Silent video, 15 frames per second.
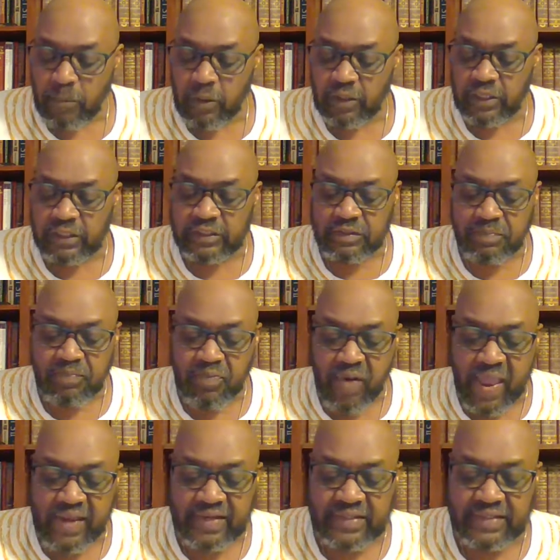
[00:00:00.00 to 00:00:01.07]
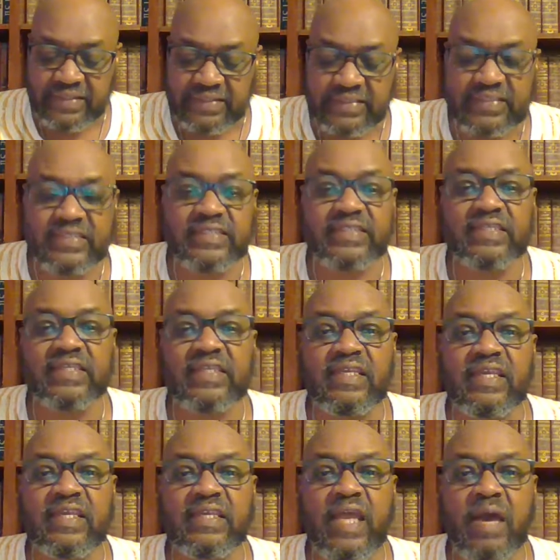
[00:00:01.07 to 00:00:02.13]
into practice
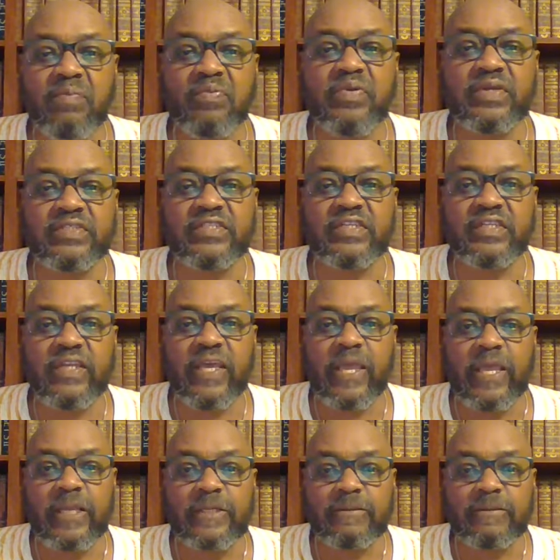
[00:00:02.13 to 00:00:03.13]
in our present day.